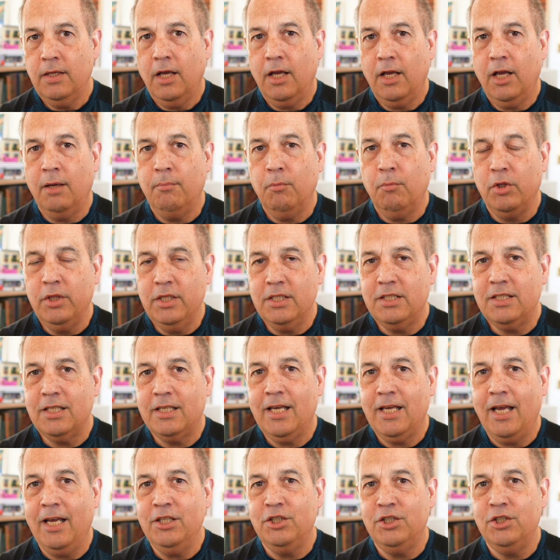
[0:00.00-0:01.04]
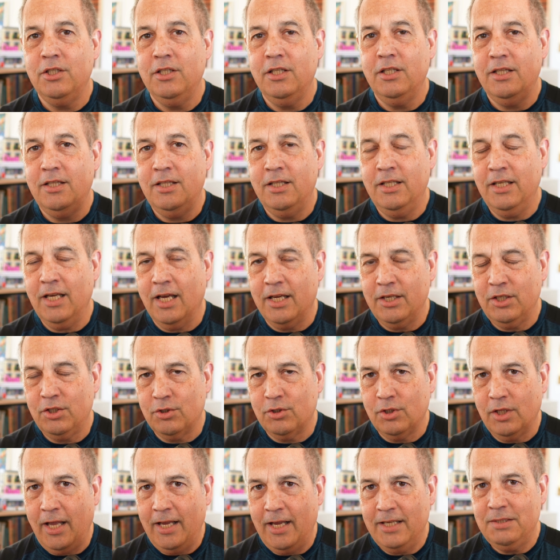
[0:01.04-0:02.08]
Um, on this occasion, the
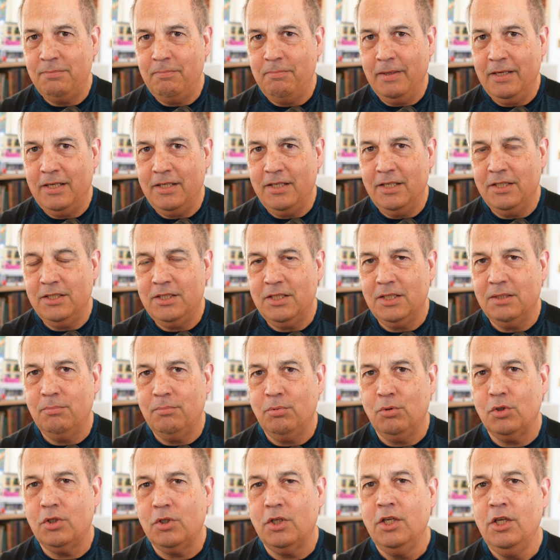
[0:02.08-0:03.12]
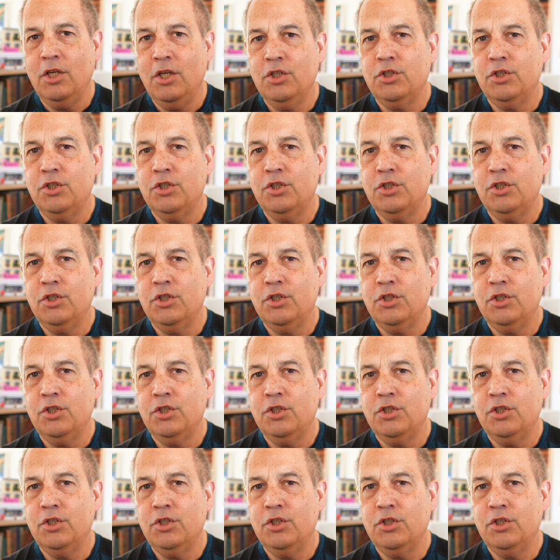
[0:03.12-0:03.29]
article has made it into the book.